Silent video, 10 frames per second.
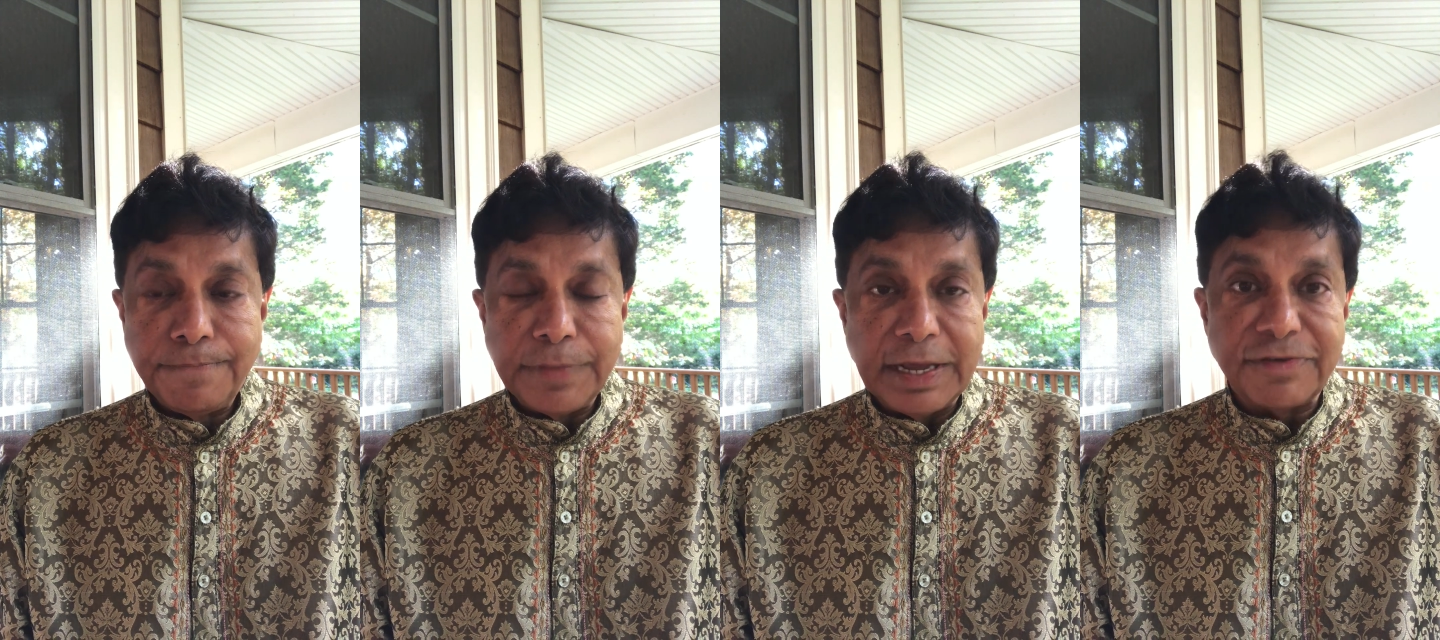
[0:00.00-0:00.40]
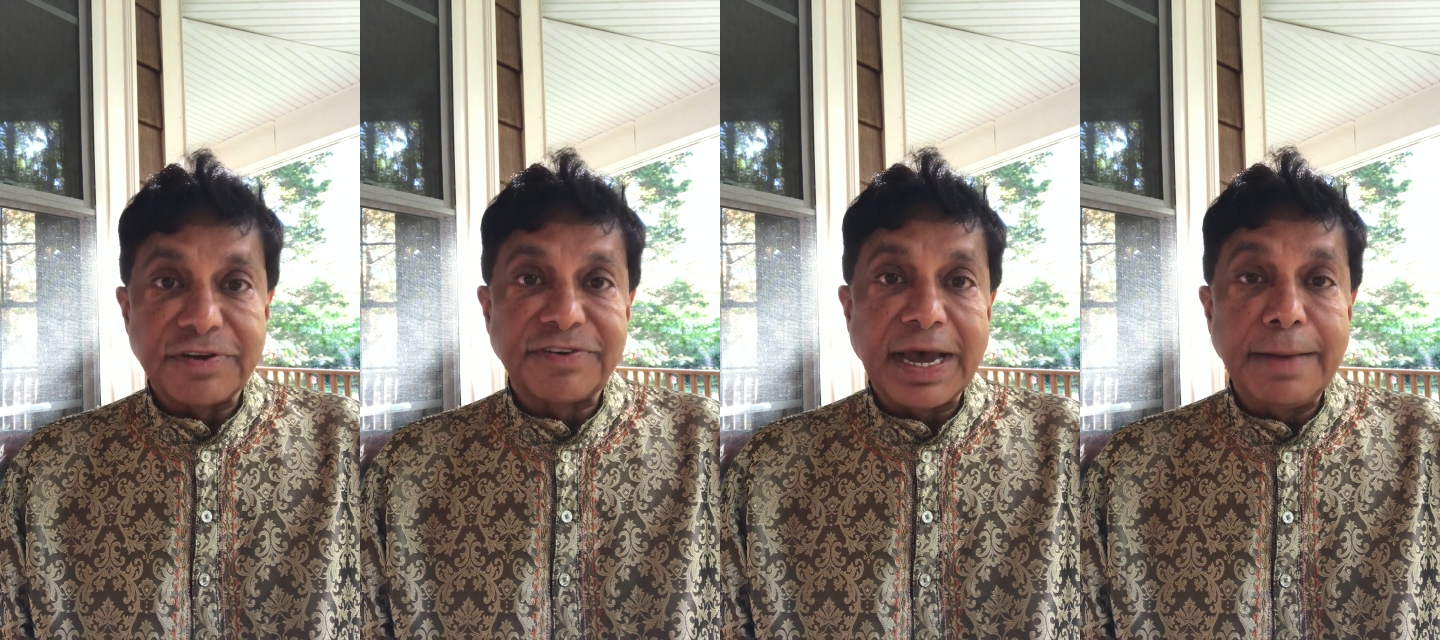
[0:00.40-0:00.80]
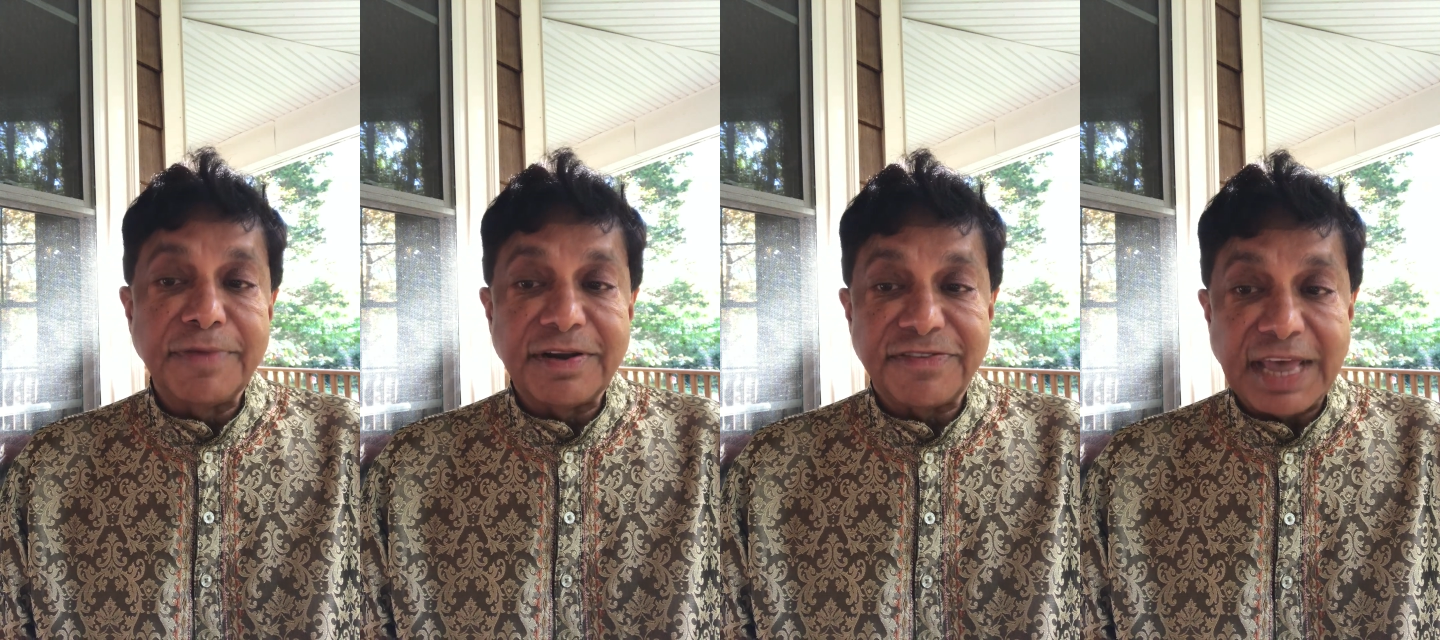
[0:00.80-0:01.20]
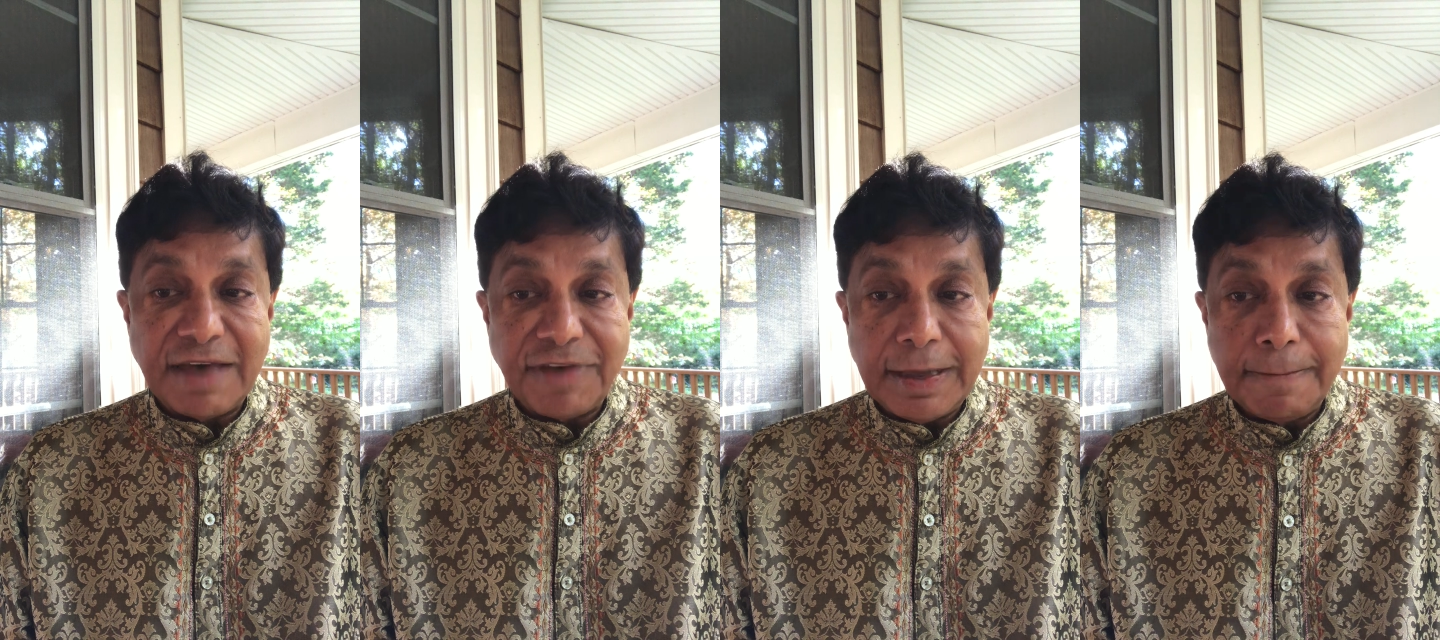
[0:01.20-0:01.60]
It is a time that is
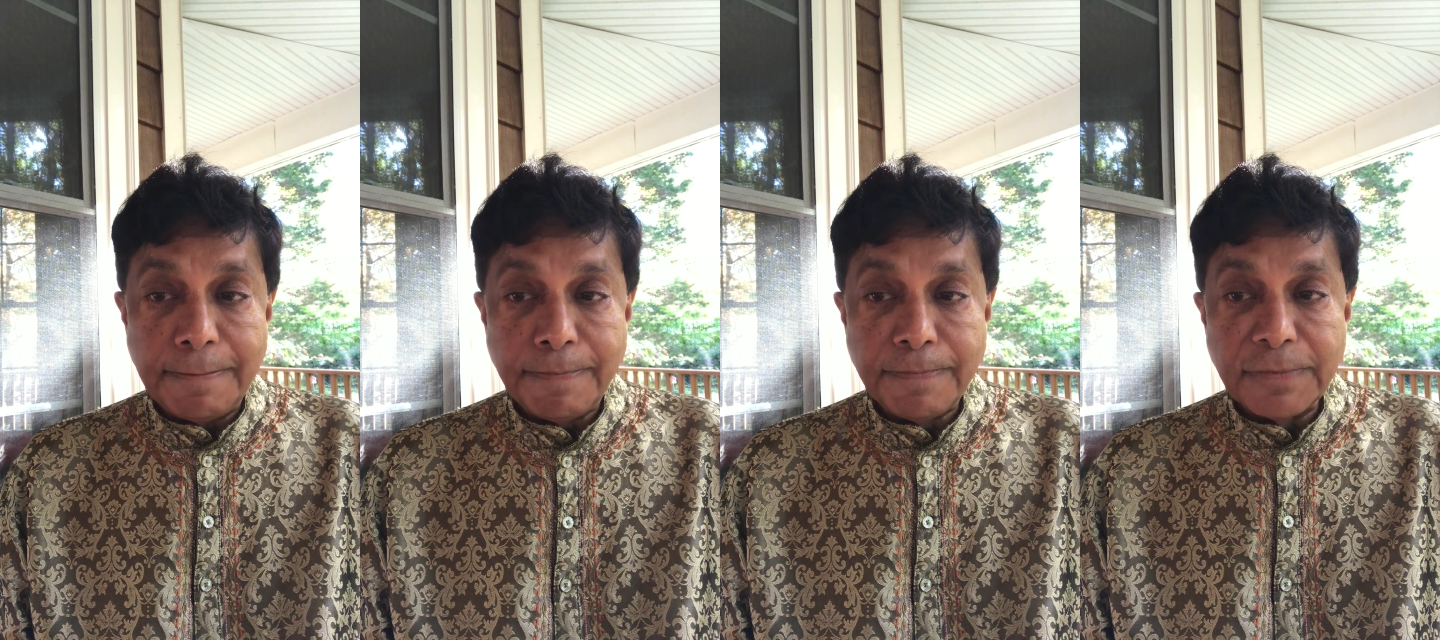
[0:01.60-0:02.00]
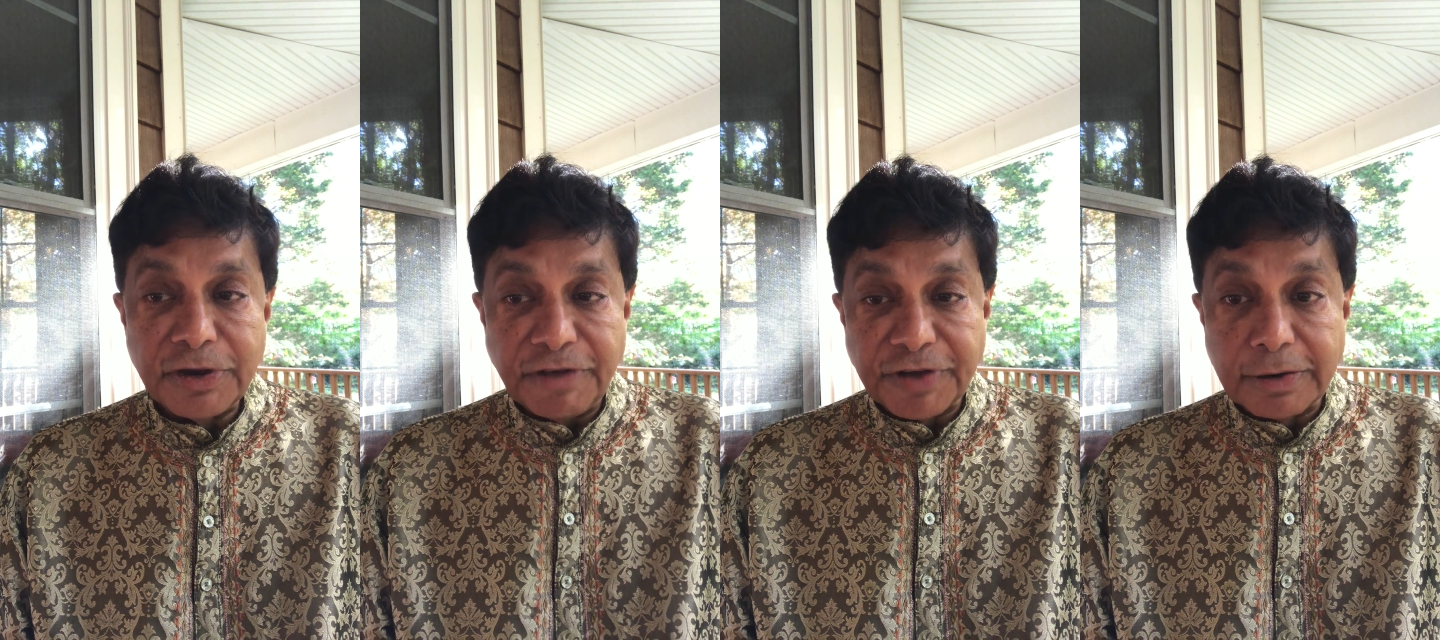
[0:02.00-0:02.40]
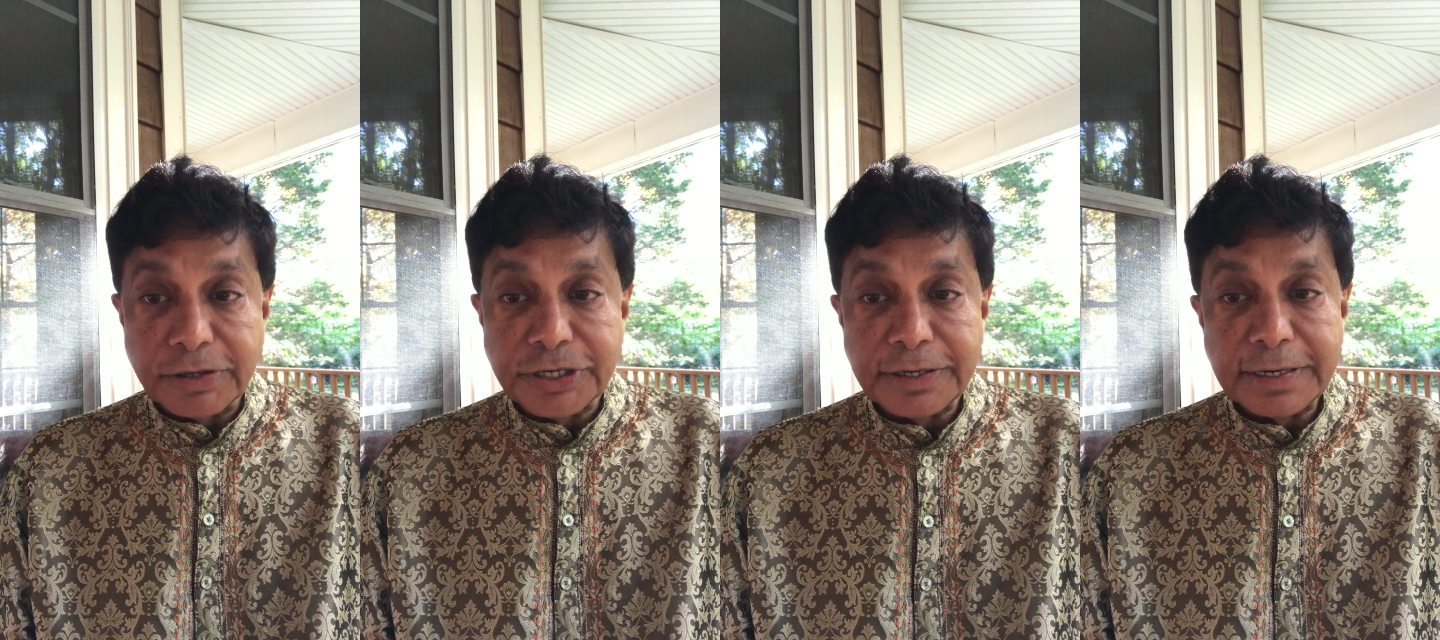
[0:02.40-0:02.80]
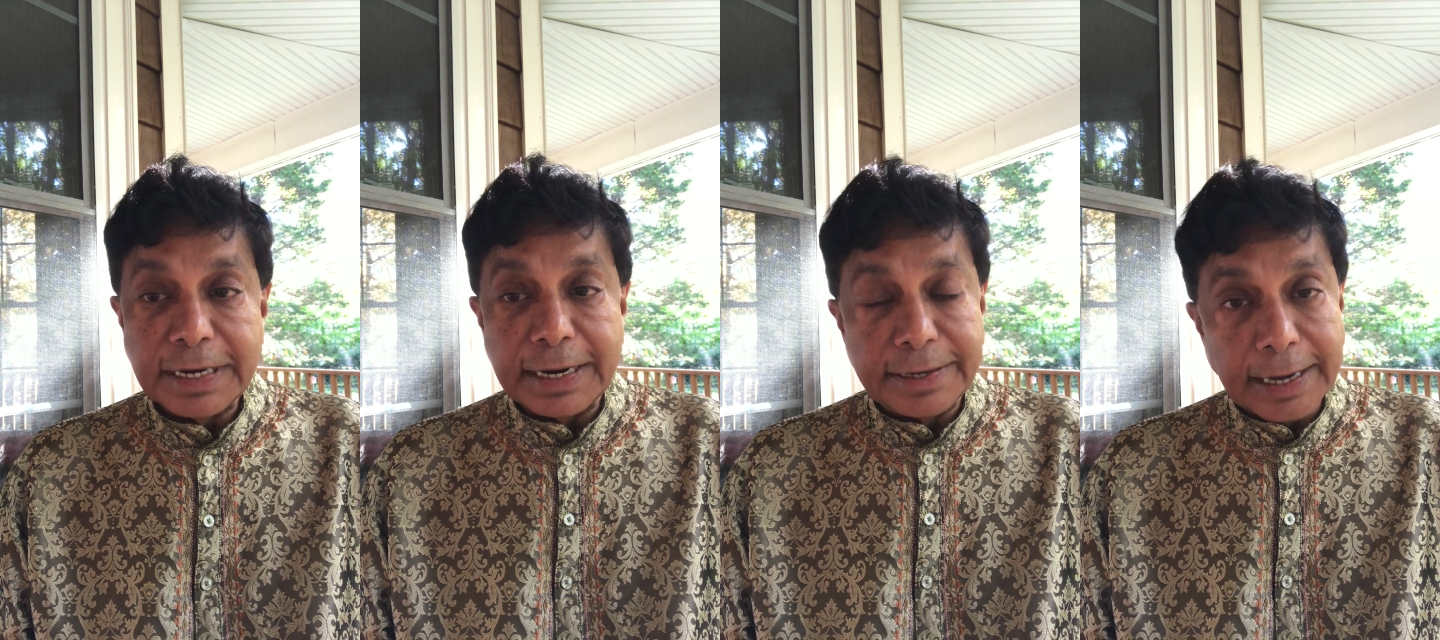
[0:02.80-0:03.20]
heavy, difficult,
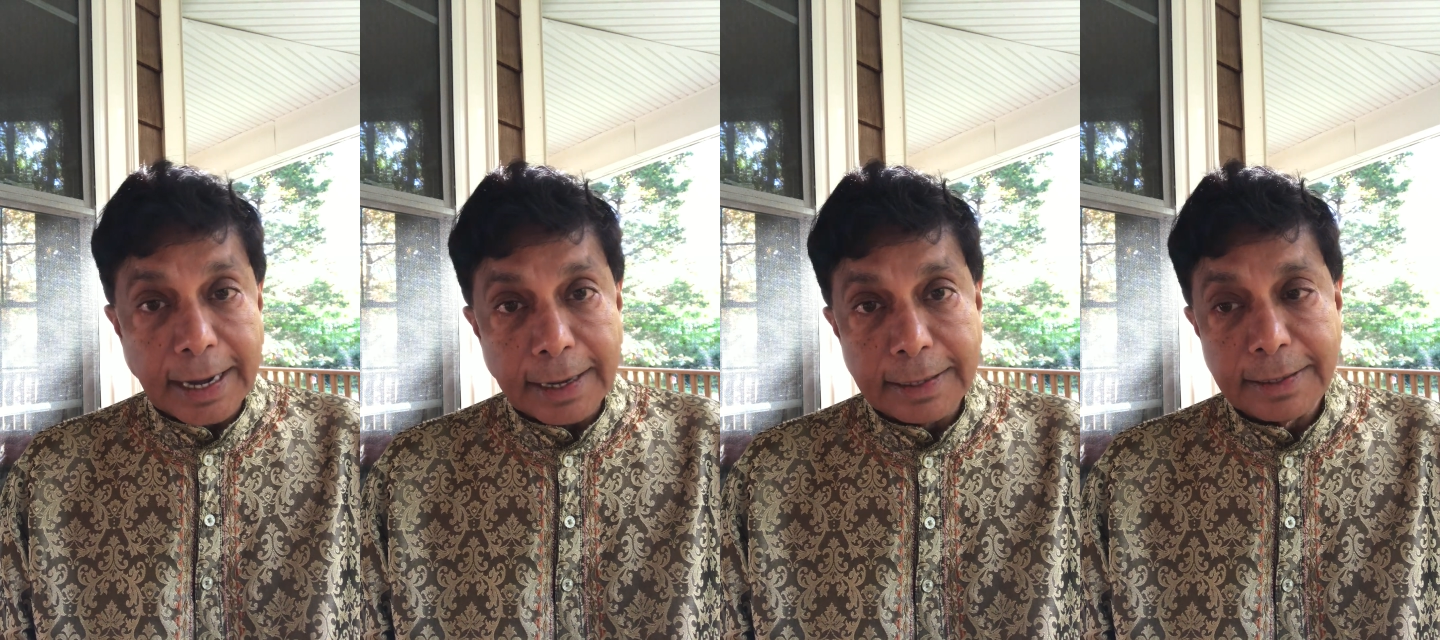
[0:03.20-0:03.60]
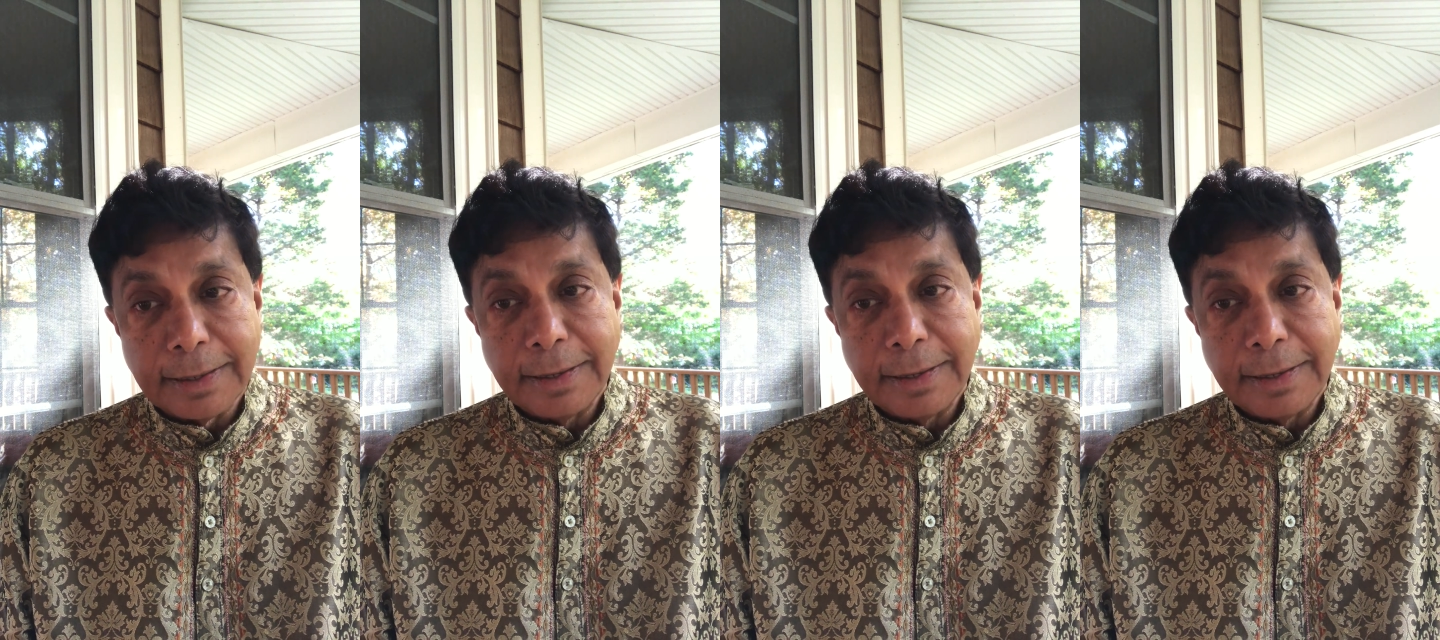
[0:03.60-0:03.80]
and dark.